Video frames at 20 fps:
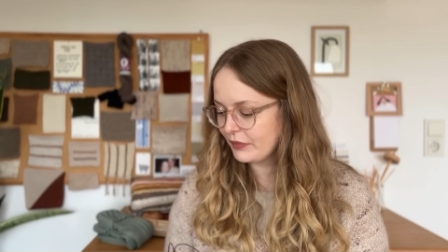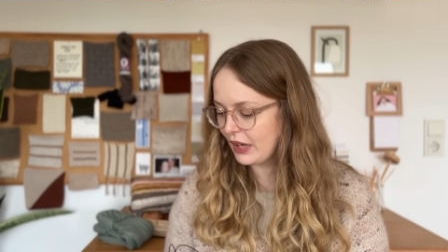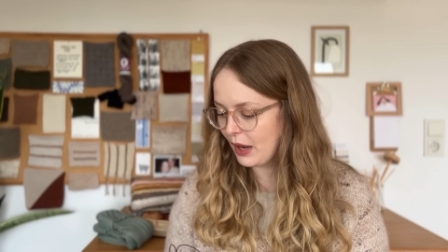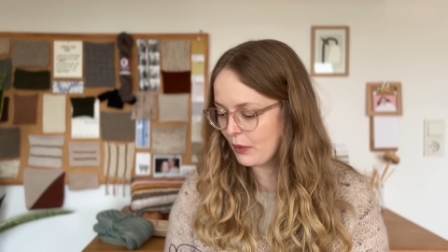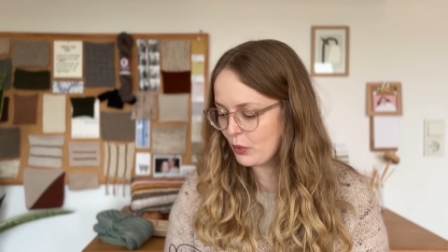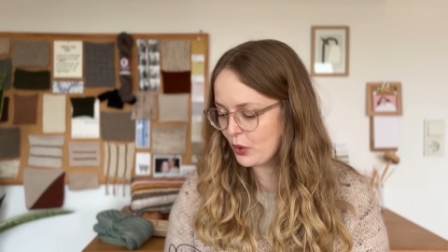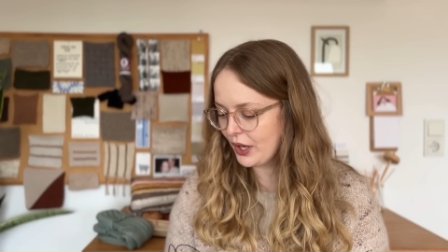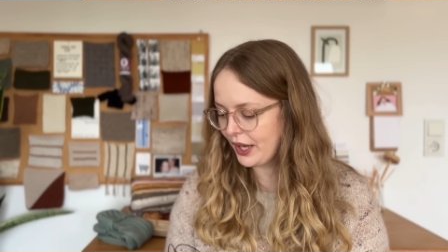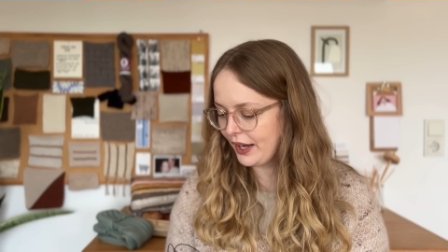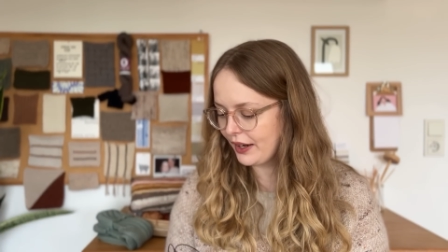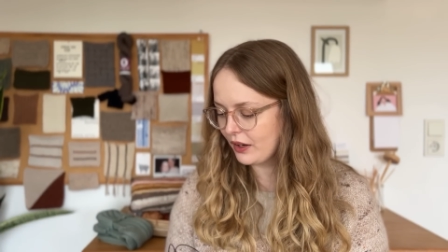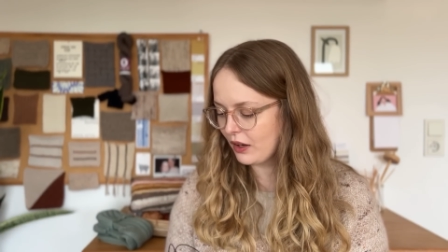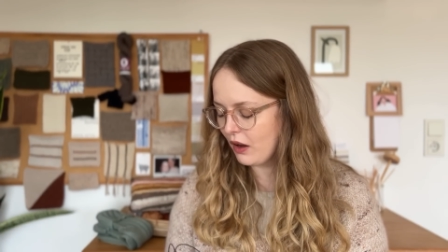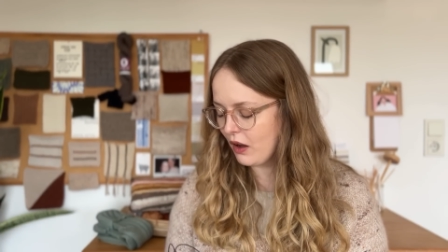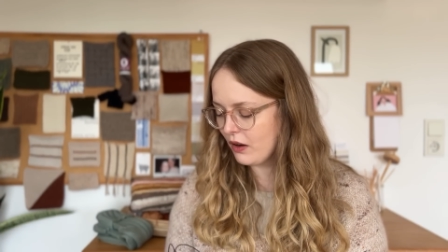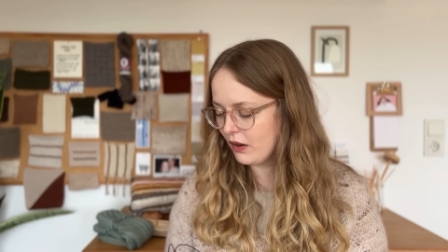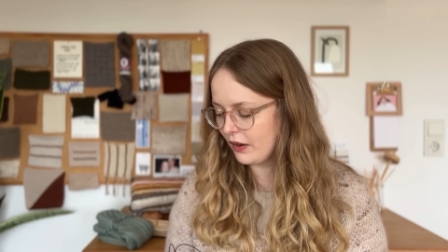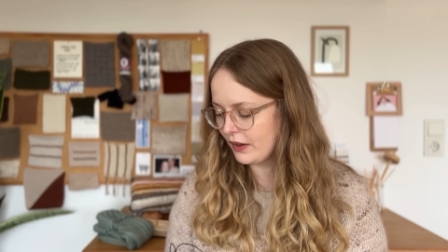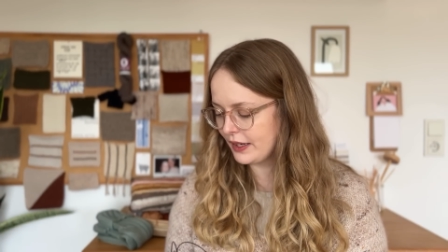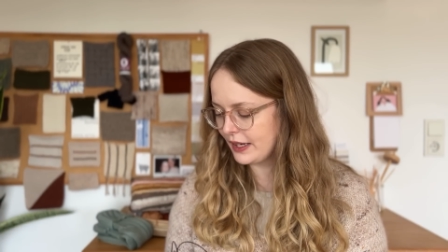working
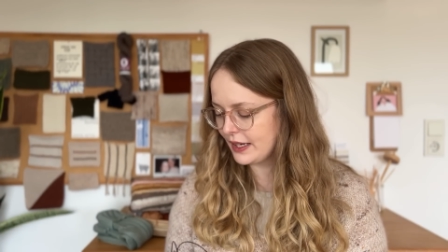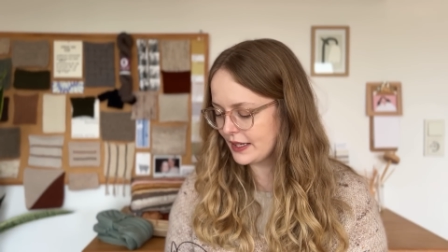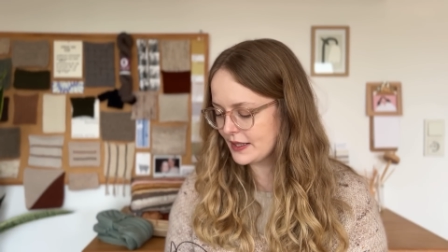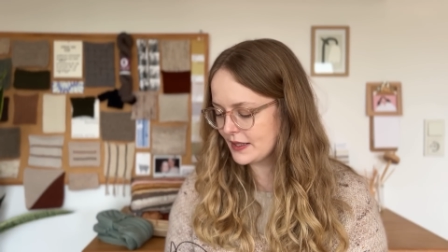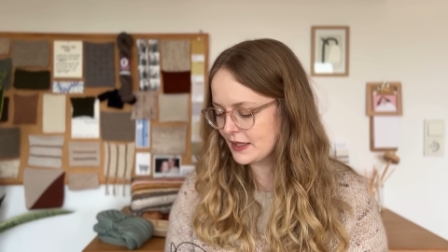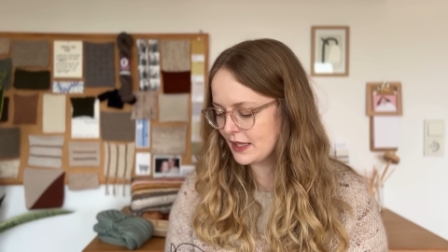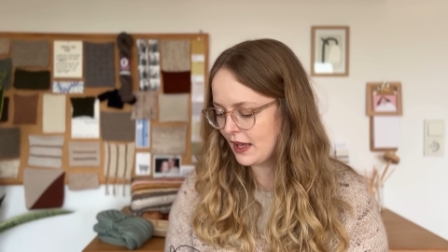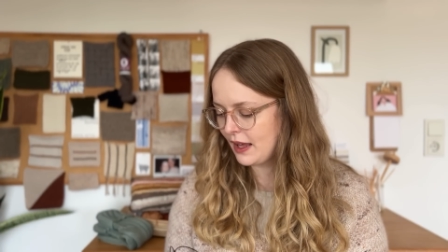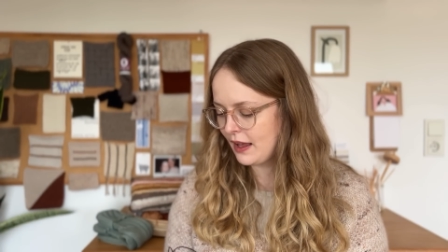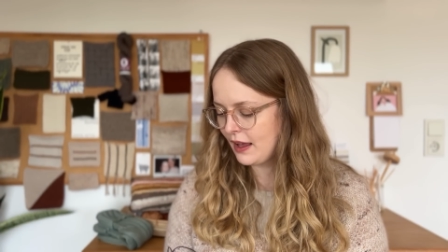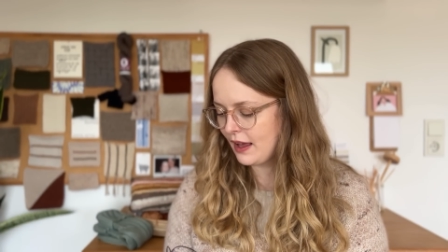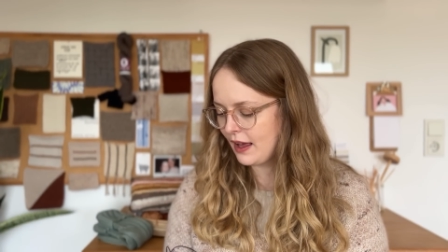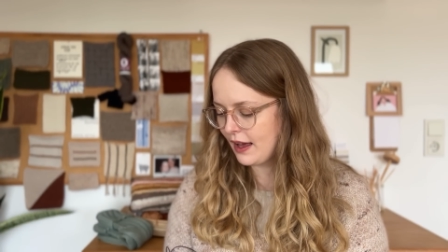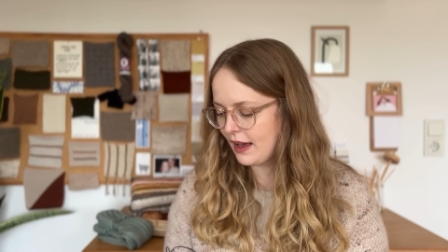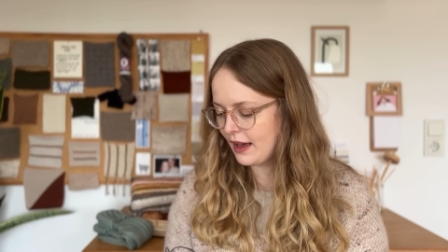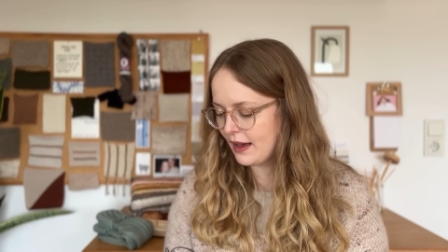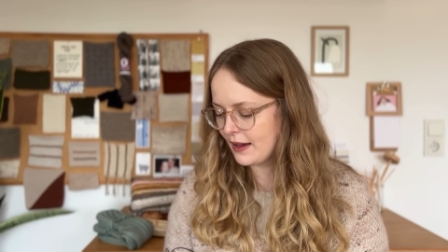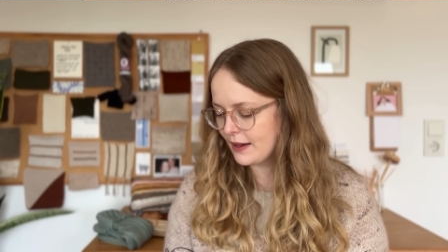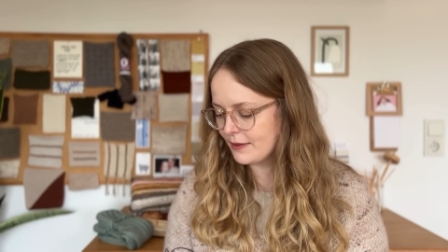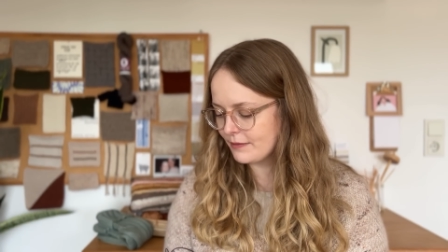along on it.
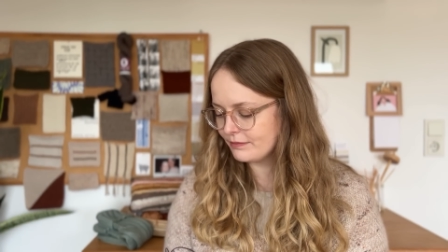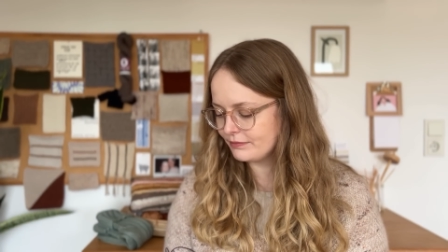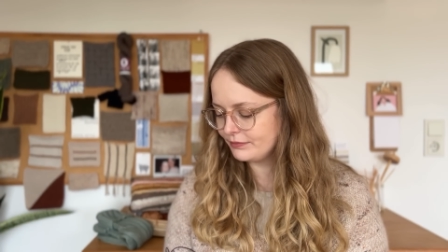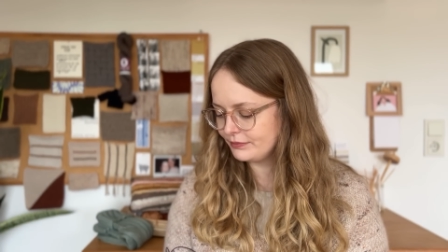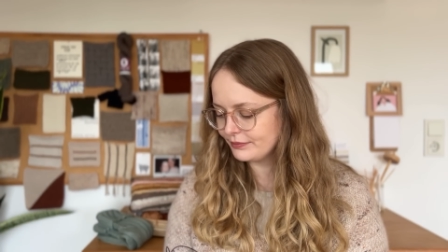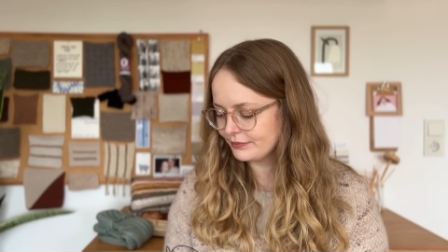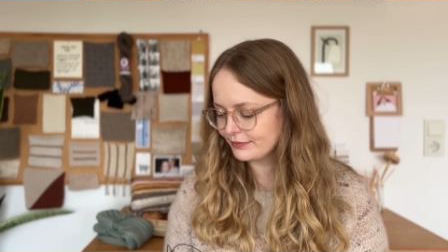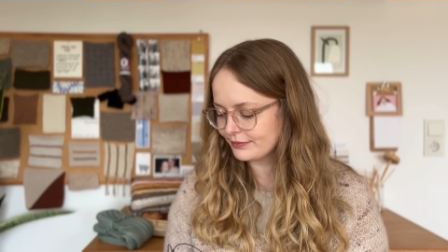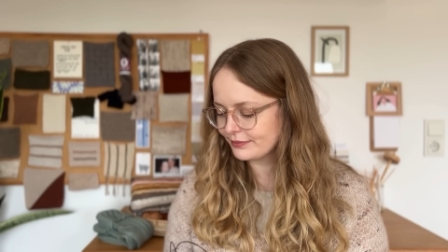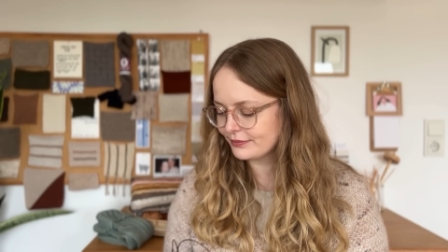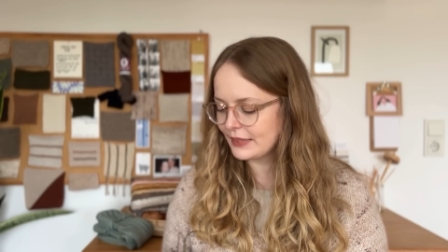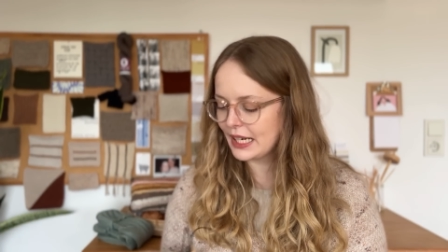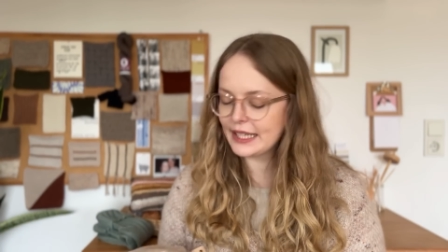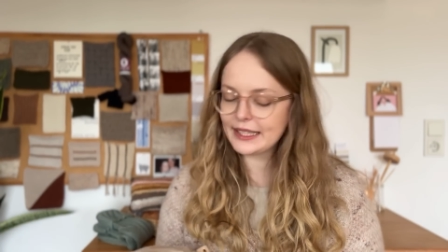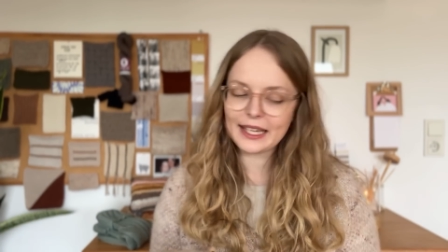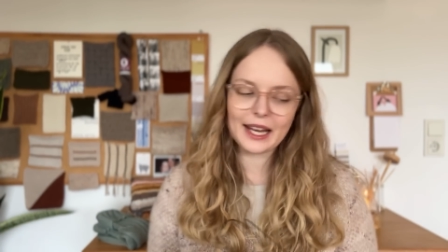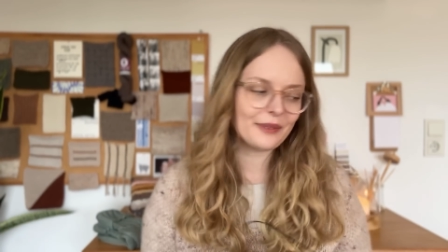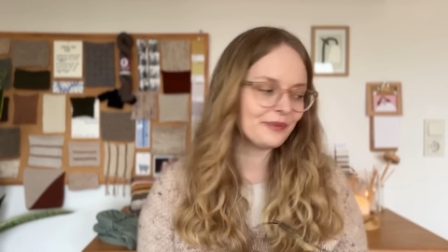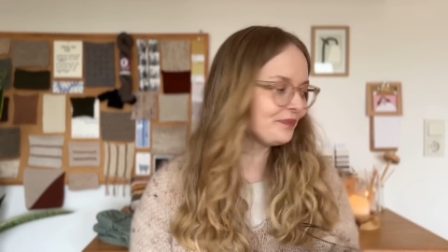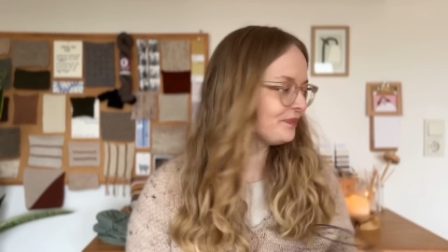And
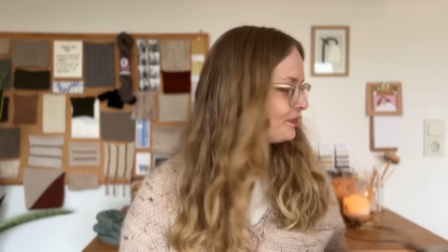yeah,